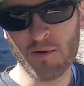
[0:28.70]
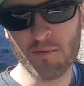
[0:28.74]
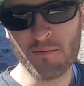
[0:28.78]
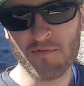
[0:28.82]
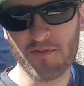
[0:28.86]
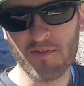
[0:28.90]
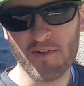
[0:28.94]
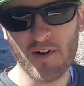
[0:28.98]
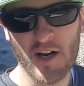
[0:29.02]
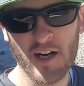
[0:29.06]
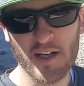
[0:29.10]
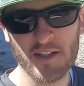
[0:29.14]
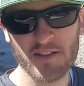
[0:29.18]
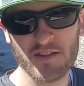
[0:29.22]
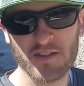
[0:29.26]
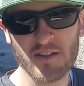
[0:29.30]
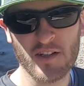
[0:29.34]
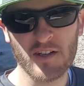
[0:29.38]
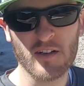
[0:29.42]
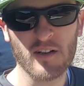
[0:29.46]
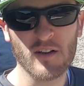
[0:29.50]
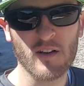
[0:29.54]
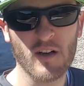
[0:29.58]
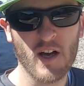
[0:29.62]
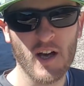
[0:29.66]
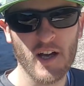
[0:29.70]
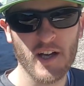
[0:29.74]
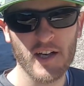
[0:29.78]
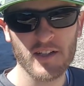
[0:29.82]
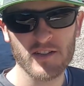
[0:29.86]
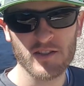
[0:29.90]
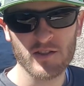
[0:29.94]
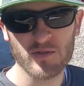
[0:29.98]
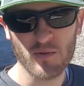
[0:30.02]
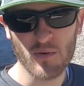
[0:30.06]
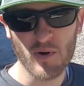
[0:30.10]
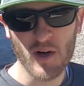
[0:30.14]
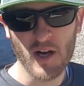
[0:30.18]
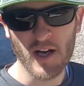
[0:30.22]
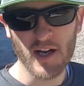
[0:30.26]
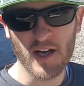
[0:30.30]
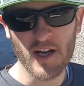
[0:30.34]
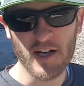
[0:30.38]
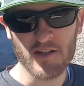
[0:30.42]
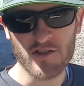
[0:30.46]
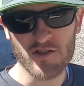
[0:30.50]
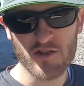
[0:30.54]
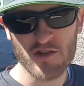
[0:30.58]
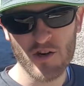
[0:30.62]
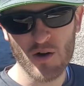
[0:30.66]
friends and clients why
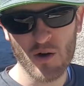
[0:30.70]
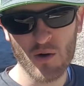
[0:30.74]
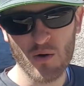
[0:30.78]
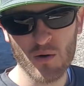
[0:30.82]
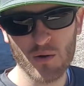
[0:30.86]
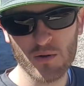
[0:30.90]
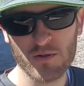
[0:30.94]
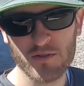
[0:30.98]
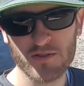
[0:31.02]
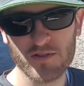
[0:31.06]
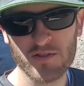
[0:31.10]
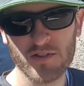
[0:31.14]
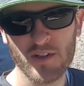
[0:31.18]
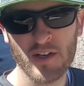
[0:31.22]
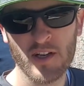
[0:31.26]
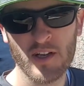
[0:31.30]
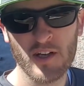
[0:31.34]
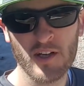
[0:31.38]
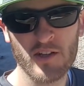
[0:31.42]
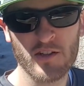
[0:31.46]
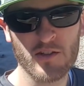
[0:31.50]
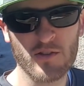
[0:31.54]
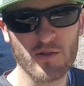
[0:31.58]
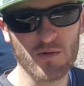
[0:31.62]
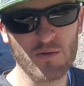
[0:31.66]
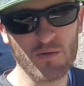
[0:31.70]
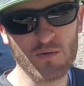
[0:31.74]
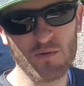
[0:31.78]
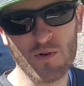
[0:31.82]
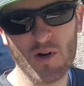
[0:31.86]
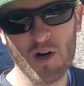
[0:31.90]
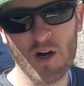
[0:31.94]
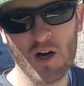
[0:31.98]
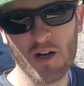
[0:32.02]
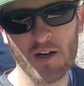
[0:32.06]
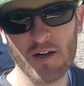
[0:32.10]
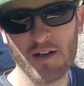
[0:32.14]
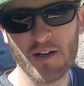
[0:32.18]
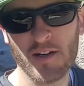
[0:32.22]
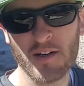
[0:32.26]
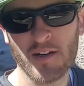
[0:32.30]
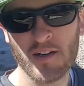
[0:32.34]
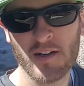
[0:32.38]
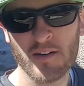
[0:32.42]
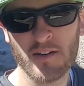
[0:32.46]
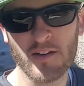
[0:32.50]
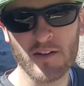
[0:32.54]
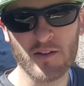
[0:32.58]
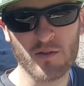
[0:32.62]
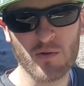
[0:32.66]
I chose to run
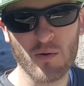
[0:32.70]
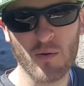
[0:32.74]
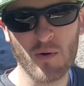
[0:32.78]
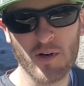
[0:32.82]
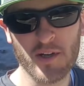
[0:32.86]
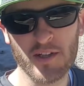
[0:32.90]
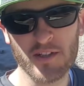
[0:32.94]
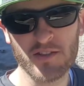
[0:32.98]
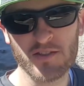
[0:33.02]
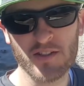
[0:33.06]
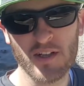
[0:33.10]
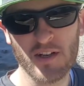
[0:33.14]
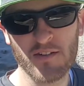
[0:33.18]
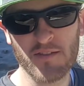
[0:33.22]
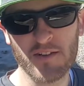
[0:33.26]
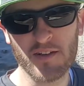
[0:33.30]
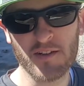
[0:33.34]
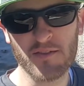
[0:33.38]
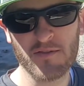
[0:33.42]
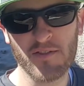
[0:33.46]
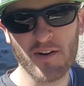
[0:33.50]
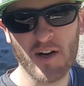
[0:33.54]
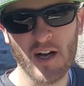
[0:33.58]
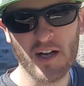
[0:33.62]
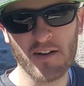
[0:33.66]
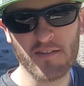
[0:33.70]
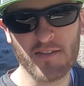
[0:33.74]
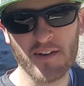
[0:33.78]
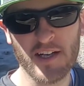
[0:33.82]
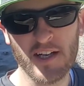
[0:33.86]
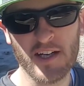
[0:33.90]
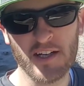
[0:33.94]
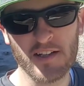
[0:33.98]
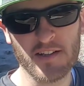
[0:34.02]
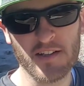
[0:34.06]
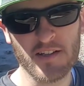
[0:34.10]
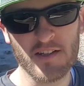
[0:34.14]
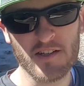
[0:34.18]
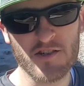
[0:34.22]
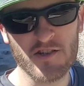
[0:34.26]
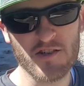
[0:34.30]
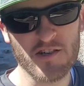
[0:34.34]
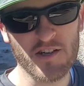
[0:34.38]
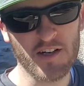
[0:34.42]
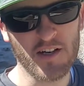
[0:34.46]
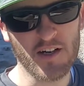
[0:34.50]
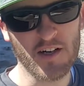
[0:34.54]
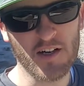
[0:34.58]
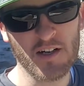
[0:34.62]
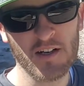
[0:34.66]
the 2075 again this
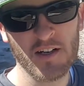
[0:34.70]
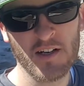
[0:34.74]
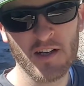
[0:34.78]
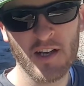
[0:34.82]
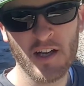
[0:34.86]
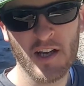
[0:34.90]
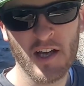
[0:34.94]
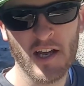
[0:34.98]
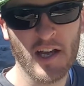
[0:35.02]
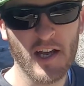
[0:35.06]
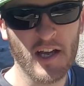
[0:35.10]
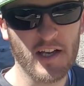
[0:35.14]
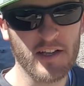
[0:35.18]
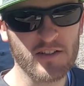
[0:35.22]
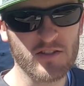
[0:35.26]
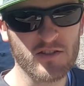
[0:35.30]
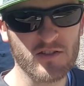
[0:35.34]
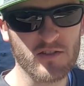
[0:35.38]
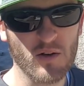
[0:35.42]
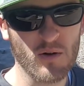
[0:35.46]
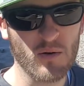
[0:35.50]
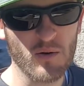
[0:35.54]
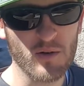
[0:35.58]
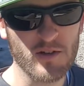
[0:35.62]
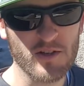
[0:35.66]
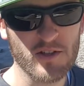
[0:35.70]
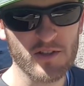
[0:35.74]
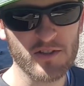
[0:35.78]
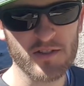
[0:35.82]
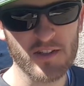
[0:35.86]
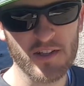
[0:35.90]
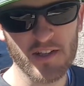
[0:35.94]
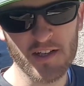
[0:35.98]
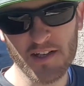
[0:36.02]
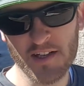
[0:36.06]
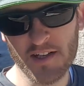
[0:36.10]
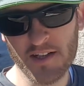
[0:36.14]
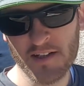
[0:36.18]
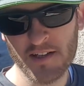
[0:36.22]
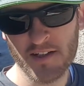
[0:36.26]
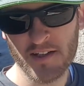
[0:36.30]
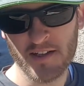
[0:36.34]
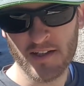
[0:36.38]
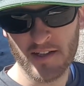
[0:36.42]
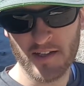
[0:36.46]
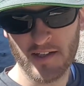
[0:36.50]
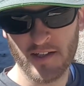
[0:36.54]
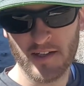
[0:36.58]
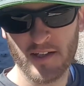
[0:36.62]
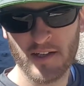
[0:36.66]
year. And so we're just gonna,
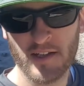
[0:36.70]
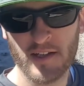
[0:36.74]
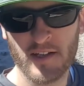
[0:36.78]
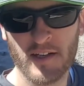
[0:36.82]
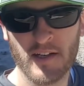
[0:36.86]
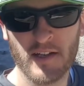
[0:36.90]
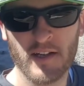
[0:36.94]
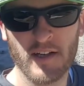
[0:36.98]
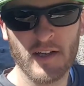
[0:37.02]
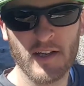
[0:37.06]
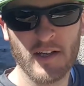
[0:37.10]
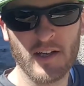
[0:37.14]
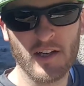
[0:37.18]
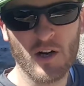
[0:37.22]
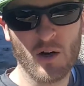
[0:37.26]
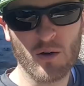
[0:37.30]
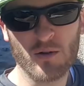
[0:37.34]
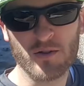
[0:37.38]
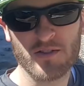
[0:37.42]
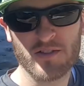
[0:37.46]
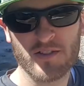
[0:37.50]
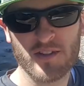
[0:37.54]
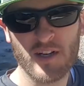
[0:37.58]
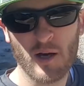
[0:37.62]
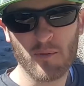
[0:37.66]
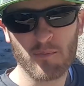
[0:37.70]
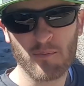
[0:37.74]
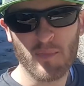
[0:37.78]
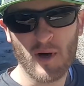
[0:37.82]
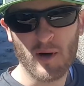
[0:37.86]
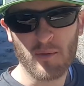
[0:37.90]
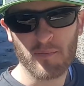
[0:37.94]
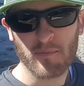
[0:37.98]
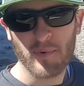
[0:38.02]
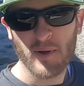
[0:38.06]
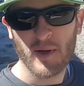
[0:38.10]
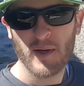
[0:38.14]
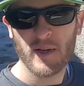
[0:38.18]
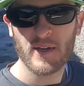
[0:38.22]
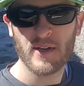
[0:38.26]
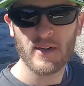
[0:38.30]
step up